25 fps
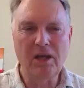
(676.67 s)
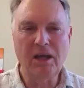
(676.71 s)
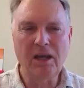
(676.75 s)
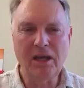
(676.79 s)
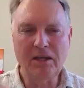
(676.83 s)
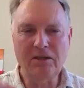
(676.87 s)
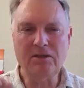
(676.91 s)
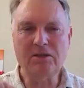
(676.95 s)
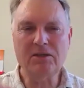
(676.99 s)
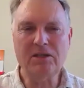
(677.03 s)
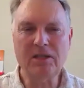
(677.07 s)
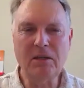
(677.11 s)

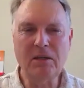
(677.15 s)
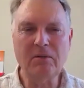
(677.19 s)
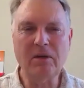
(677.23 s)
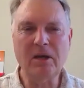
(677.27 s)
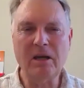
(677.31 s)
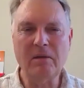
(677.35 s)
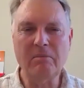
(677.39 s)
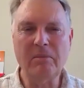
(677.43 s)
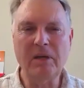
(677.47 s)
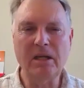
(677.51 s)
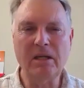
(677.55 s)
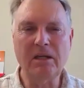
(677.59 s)
and you'll see what
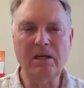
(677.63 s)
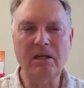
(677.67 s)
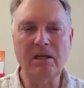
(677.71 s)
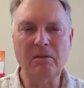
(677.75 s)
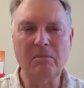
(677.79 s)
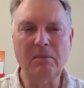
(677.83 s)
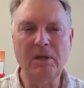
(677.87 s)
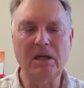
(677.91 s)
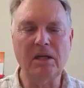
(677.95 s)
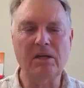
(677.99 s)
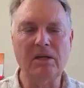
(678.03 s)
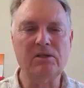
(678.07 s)
I mean in a
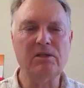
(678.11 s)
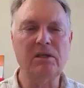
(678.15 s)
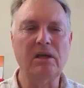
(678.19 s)
minute.